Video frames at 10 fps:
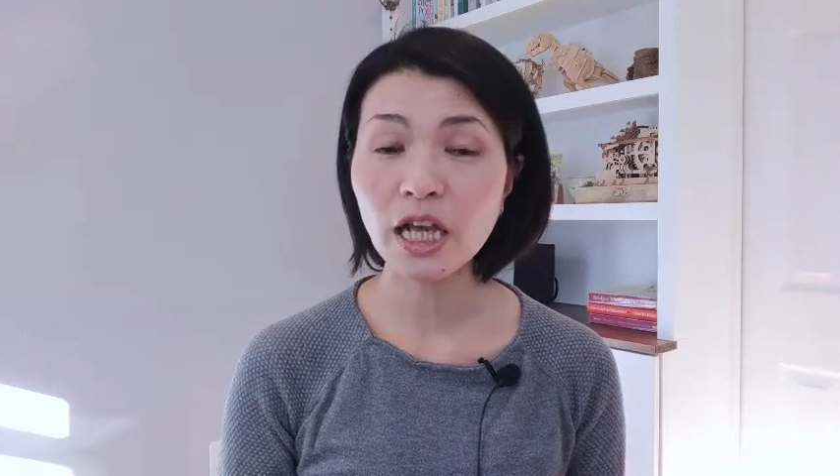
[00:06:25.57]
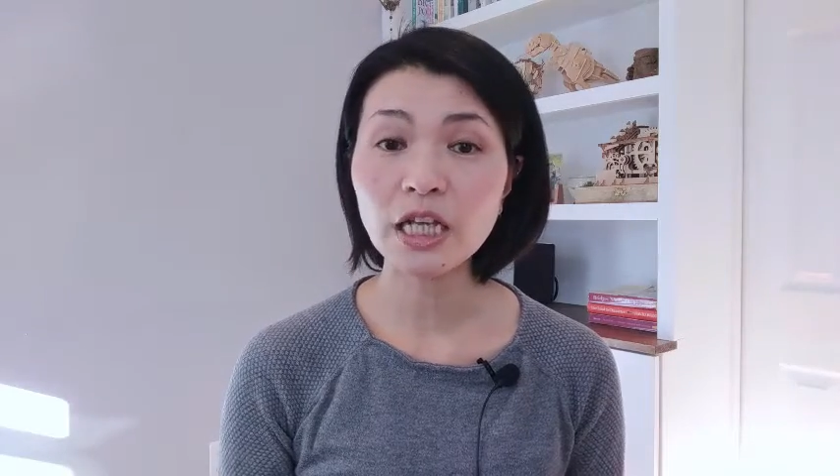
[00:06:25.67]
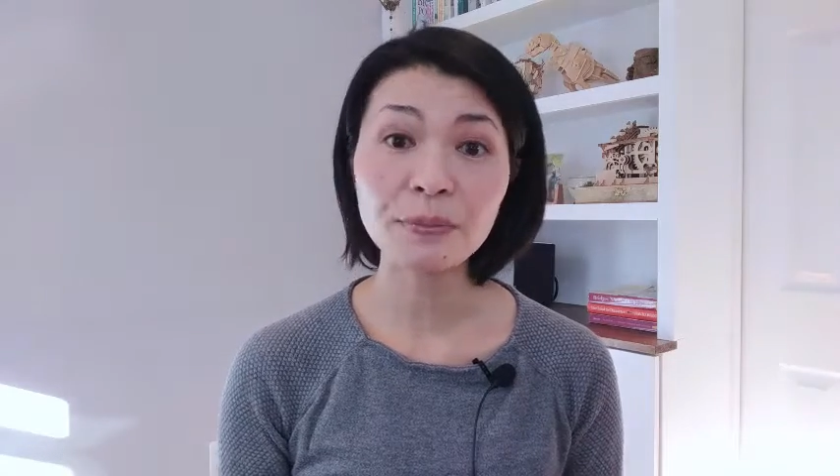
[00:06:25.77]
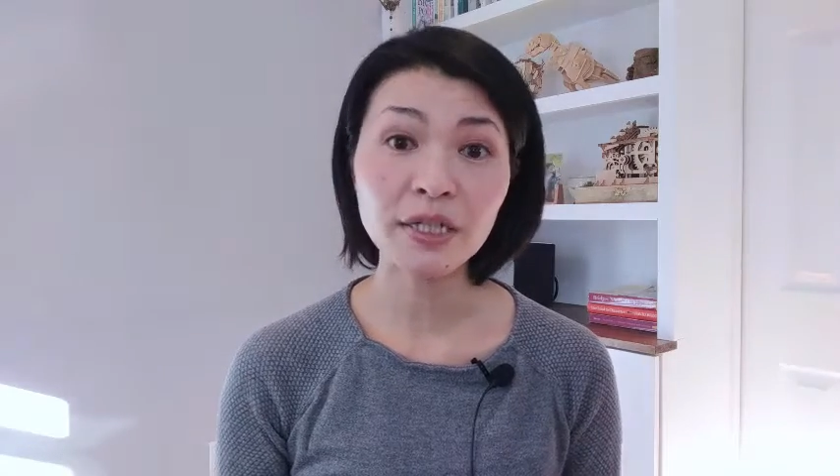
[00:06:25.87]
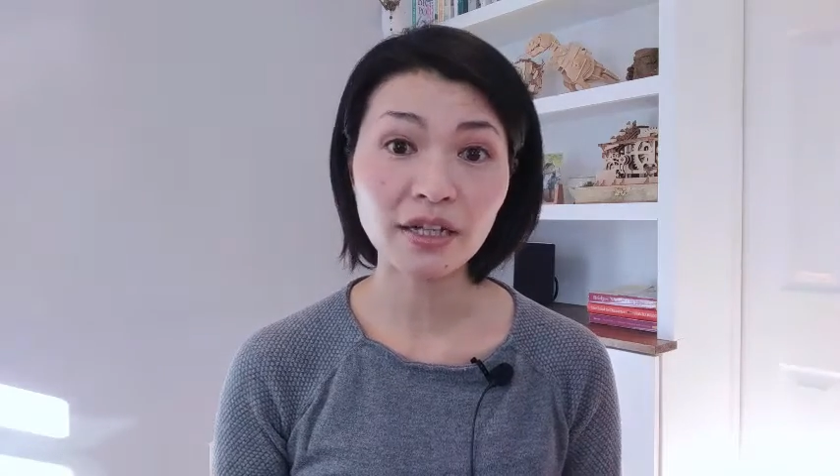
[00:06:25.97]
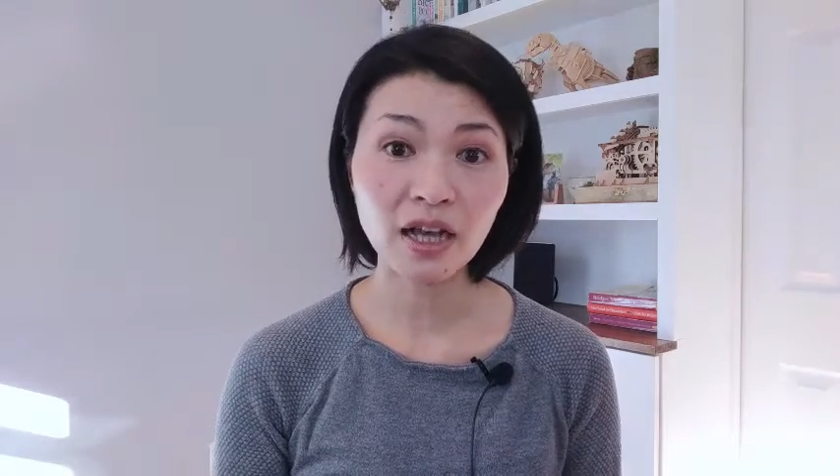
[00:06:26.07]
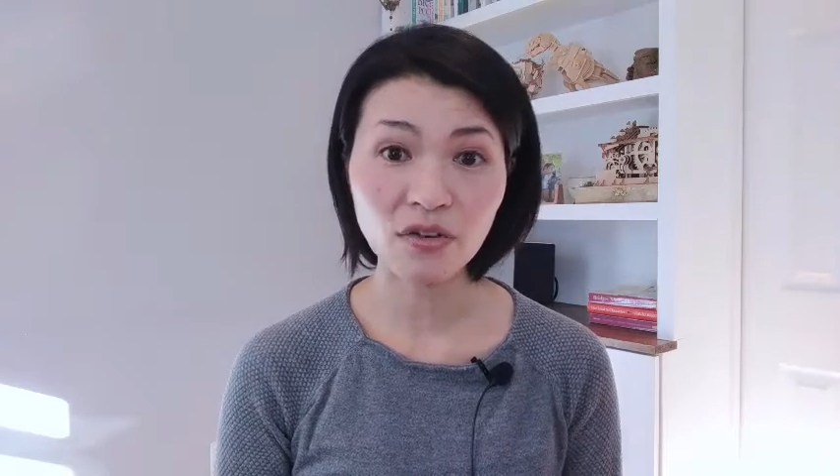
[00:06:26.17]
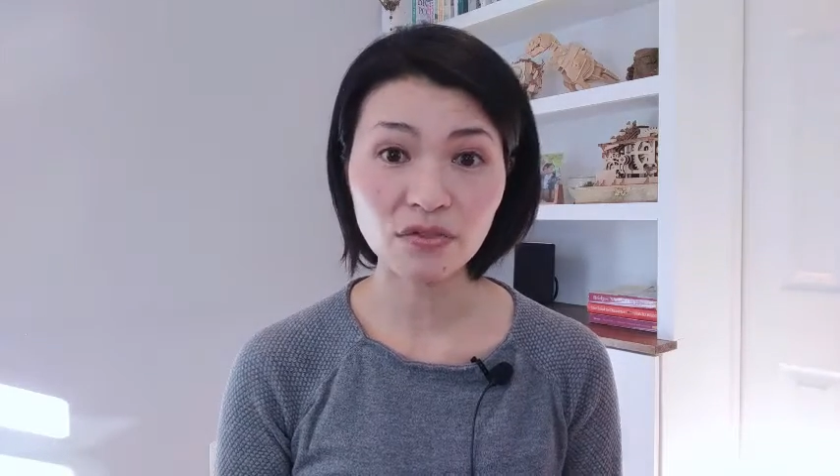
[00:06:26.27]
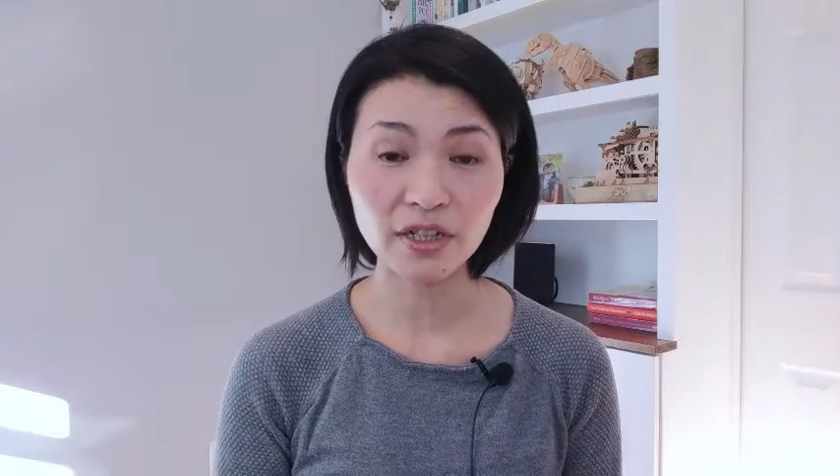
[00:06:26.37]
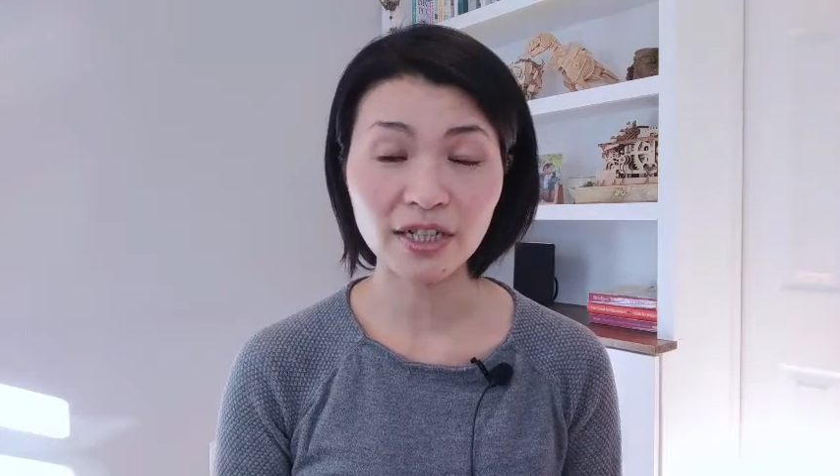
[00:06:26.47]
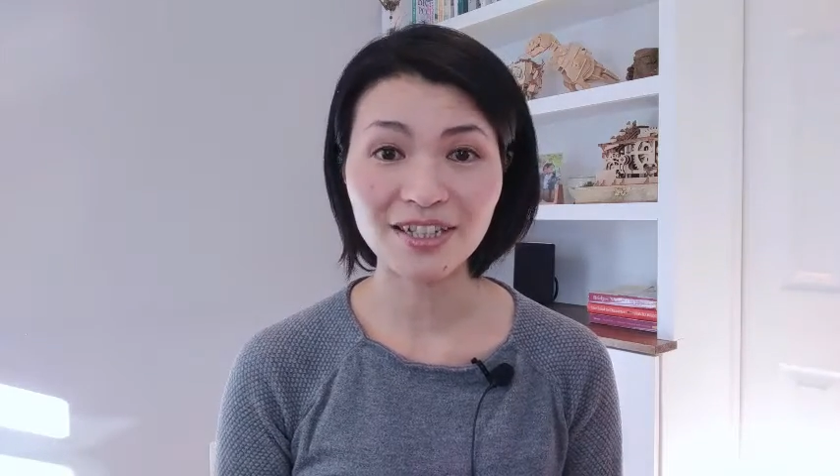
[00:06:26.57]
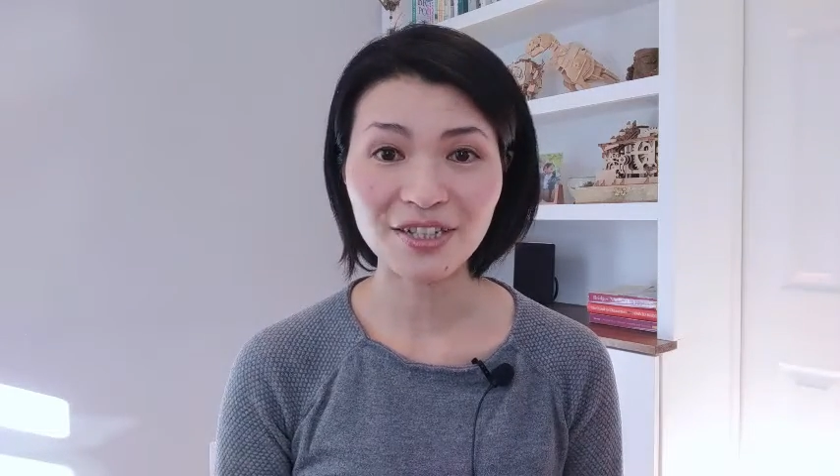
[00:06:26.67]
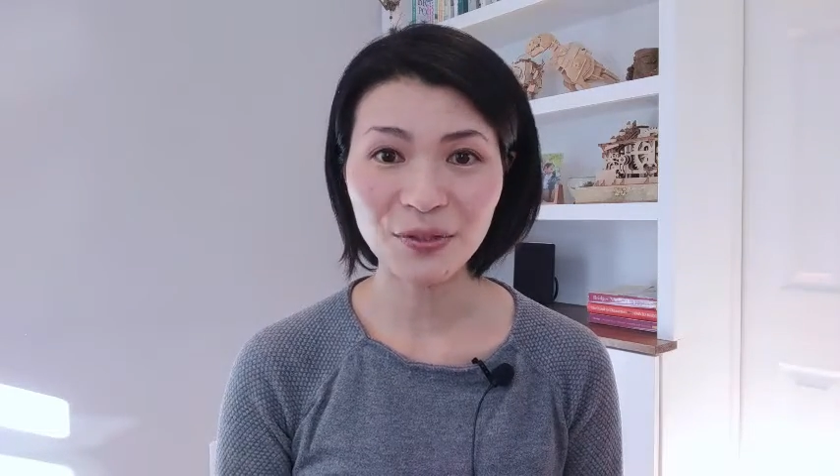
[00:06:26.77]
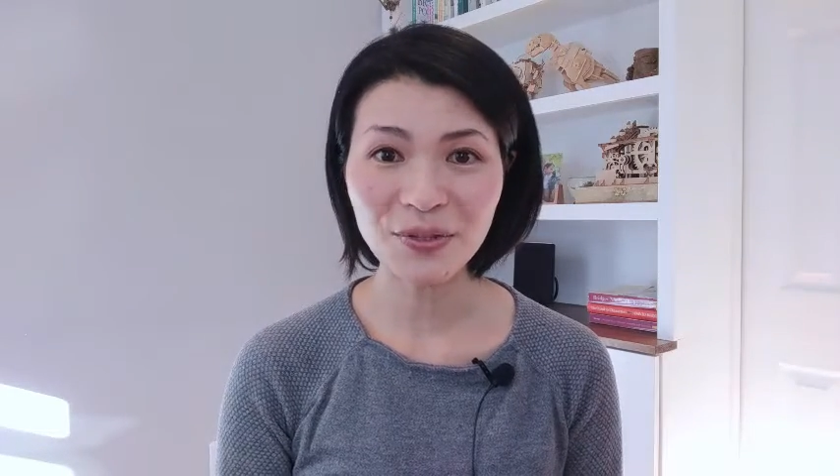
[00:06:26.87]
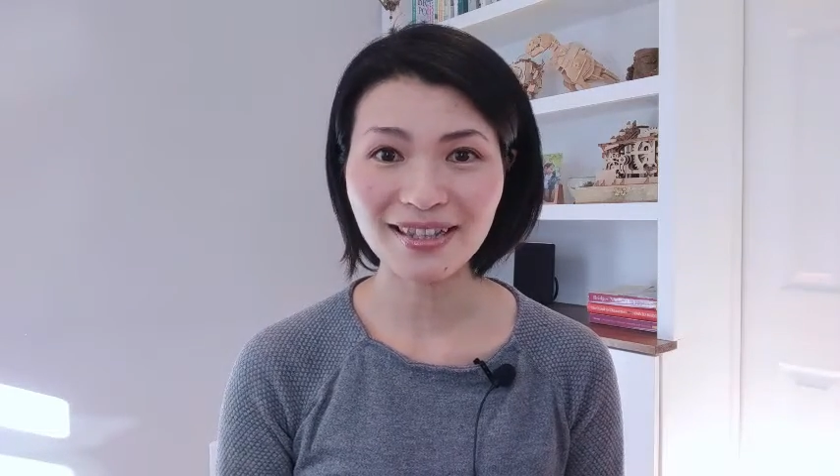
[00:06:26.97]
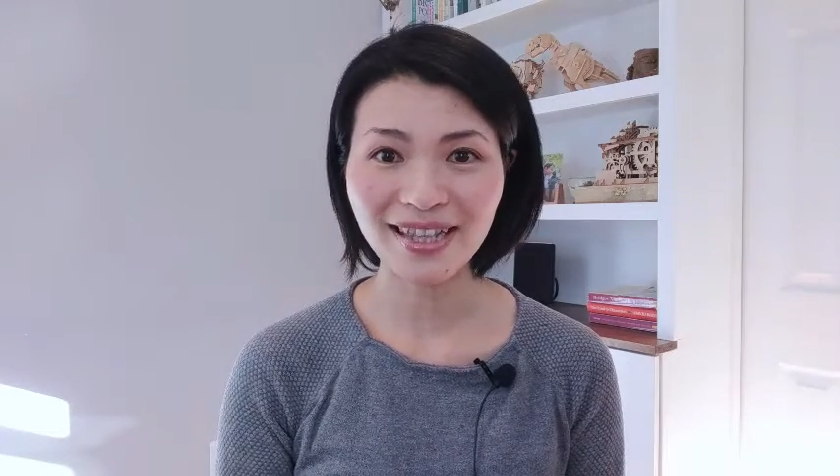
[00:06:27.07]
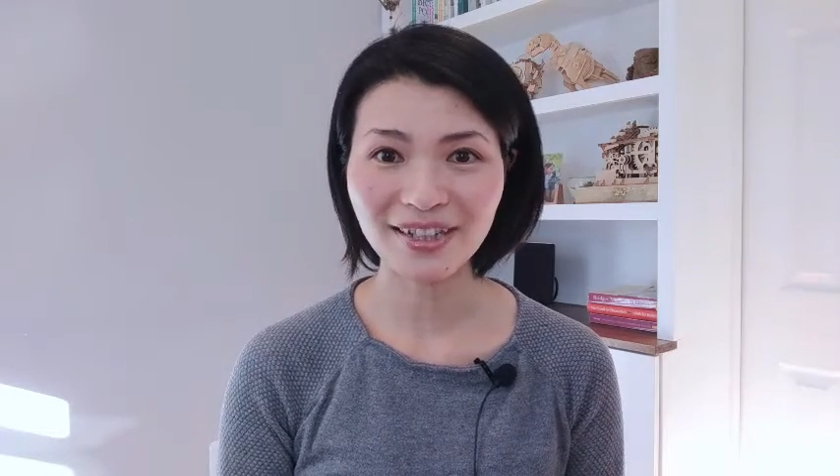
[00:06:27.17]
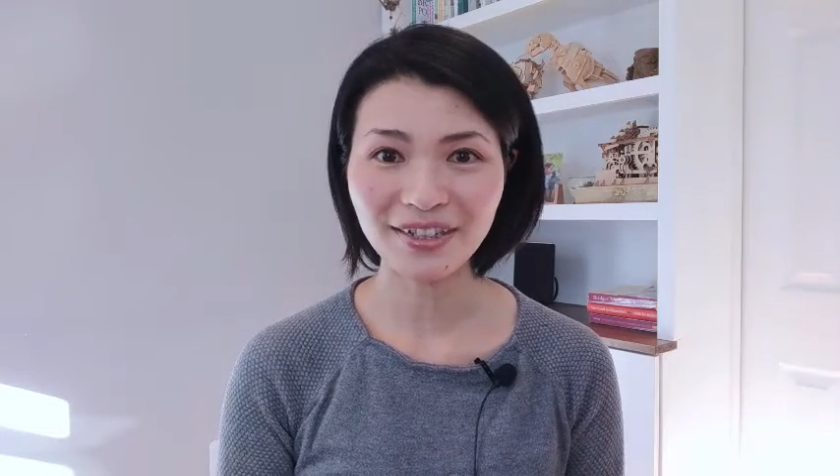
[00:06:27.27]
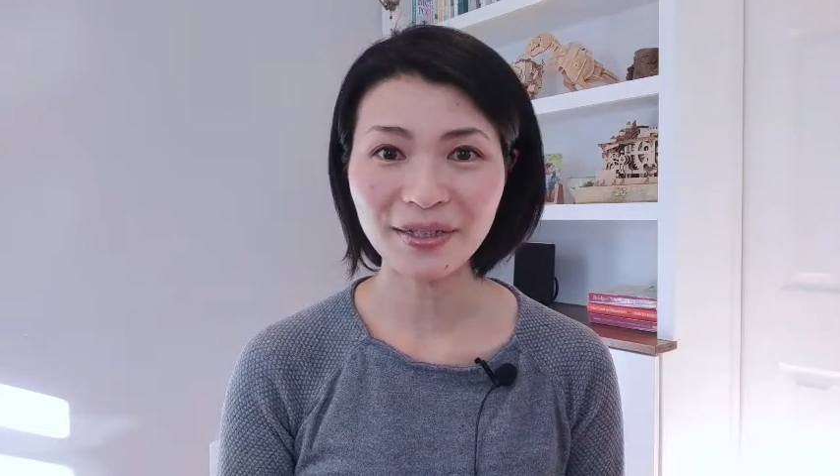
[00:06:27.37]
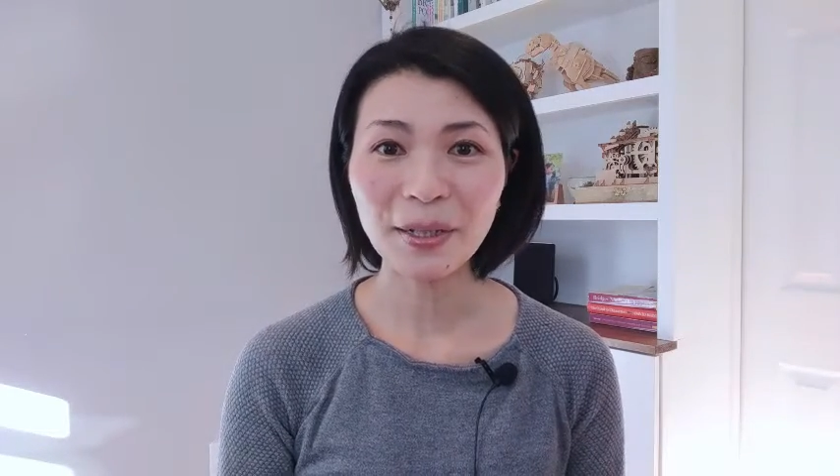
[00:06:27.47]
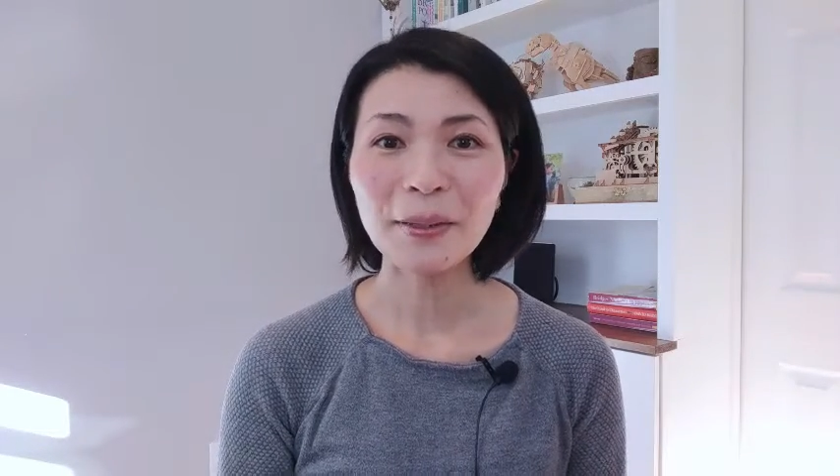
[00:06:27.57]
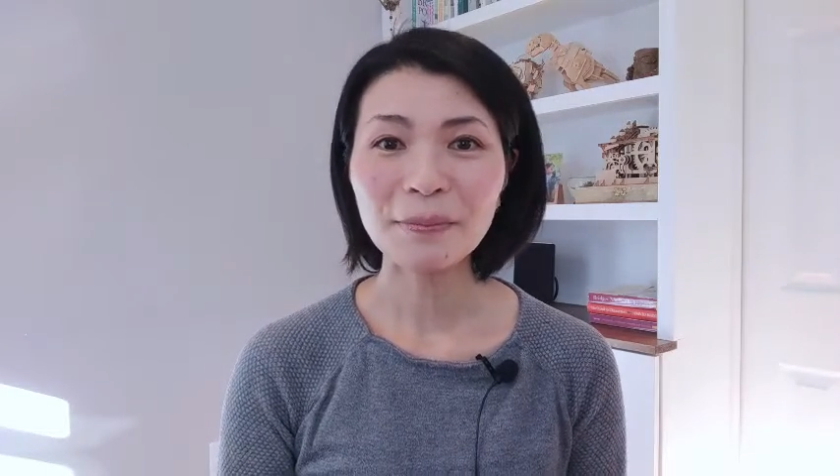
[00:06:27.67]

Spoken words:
like me to cover in the newsletter,